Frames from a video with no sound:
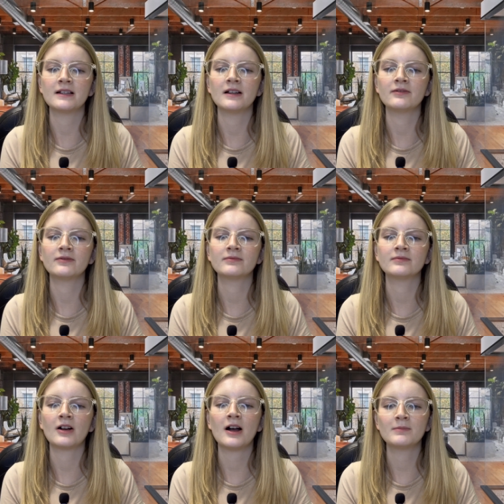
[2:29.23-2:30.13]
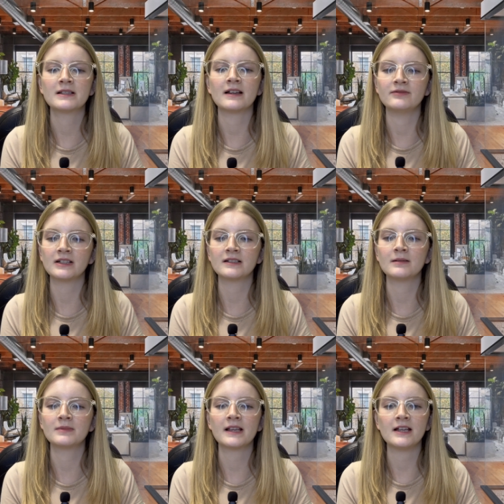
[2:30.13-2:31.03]
of homicide
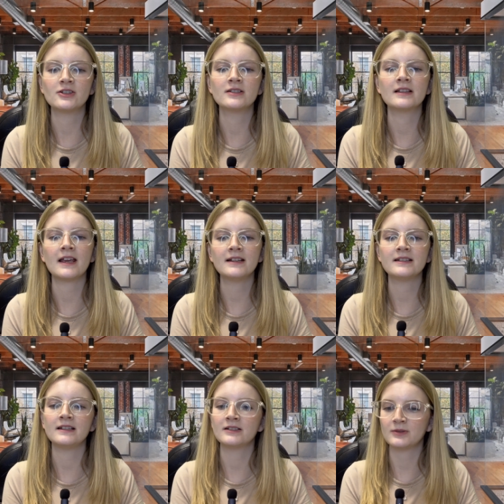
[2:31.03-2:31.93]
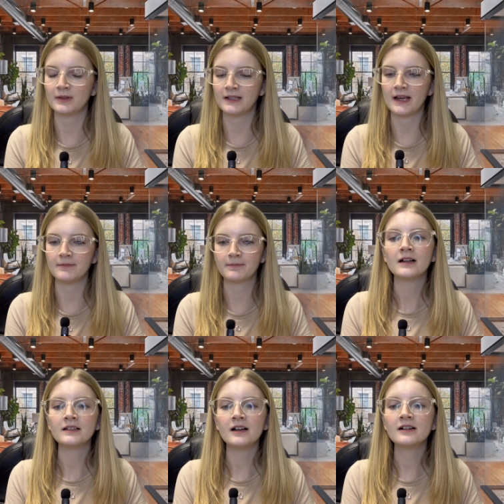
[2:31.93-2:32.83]
victims ages 18 to 29.
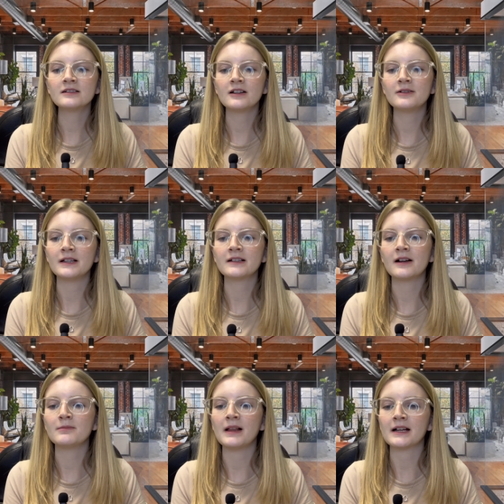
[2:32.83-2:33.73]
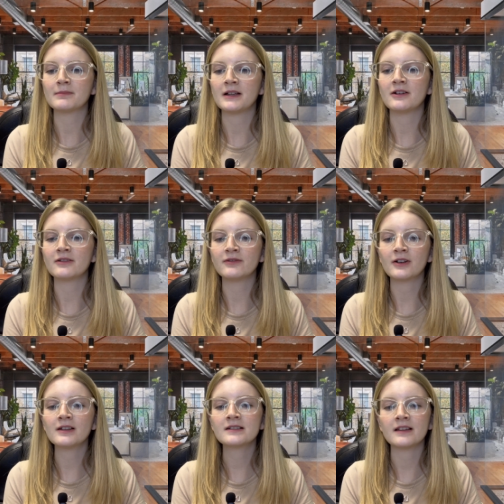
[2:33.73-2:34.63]
Young, low-income Black men are far
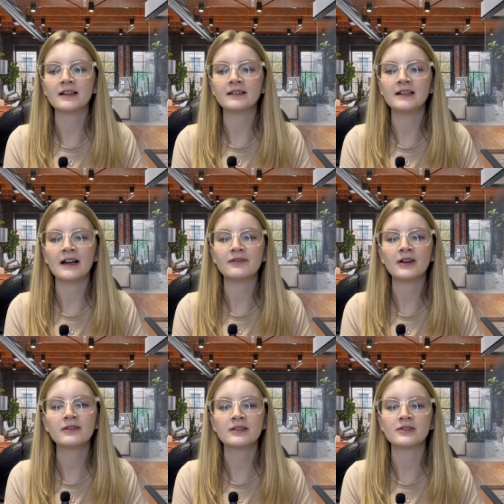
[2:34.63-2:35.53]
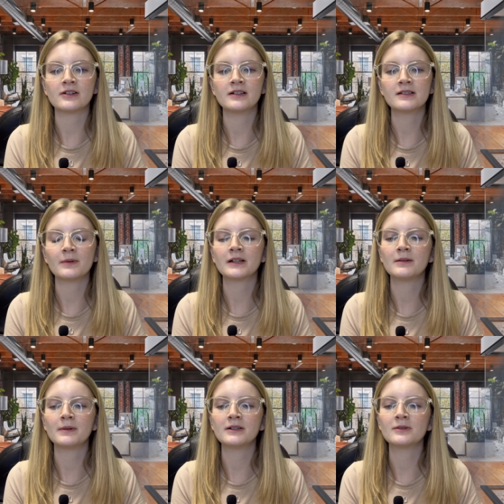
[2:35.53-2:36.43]
less likely to have health insurance when
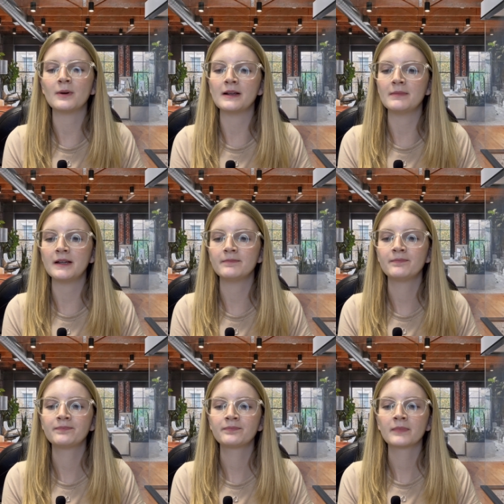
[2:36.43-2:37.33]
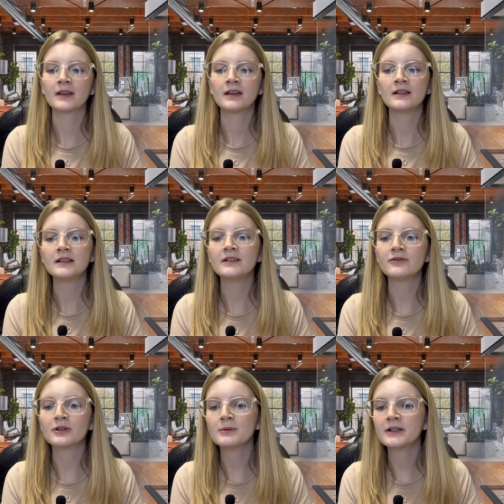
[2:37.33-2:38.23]
compared to white men. The
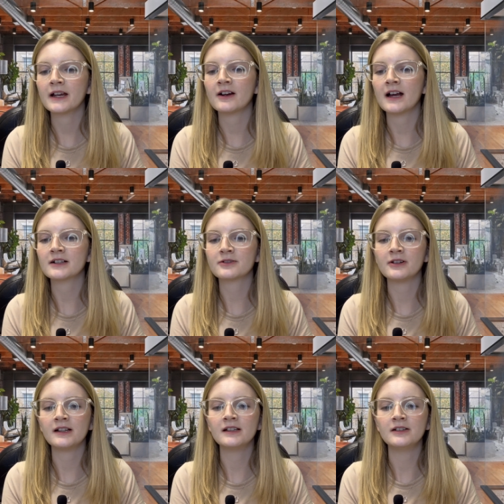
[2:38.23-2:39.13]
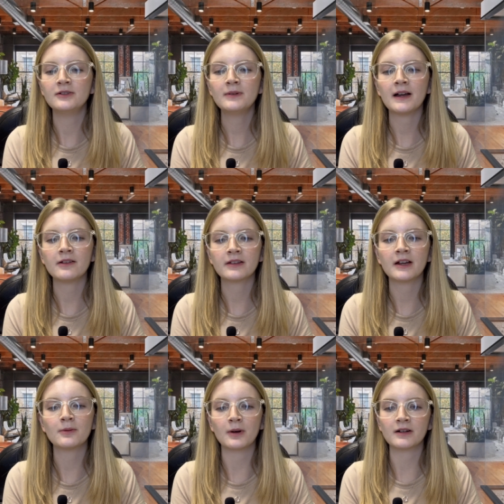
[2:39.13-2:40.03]
Affordable Care Act created a new
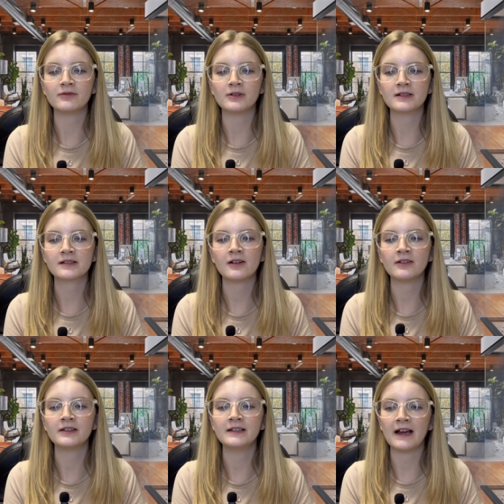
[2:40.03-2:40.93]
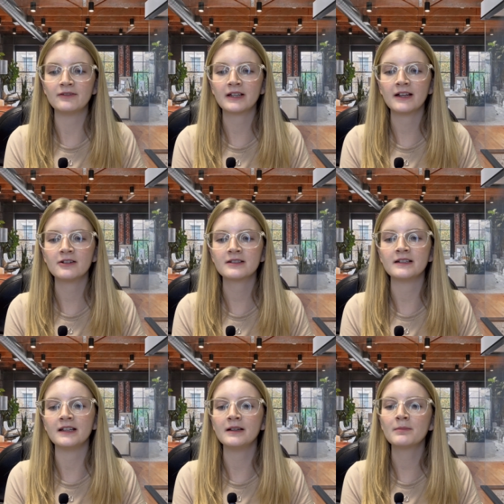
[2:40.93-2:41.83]
healthcare workforce called the Navigators and
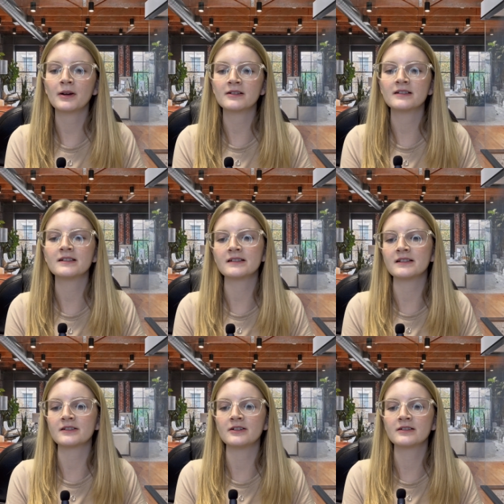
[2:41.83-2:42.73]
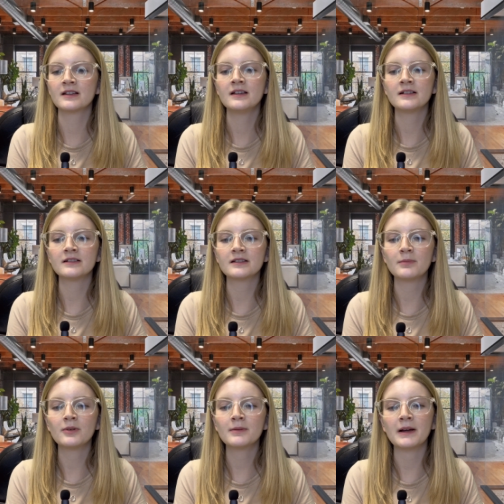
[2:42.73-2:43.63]
In-Person Assisters to
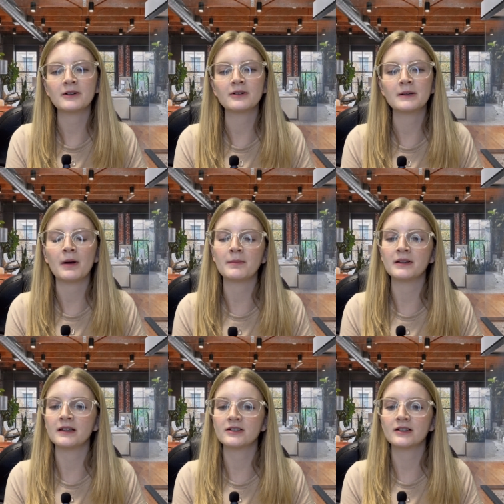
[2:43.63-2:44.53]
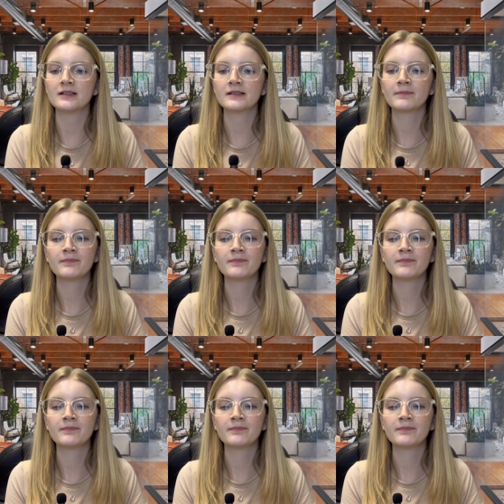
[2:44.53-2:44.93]
support minority populations.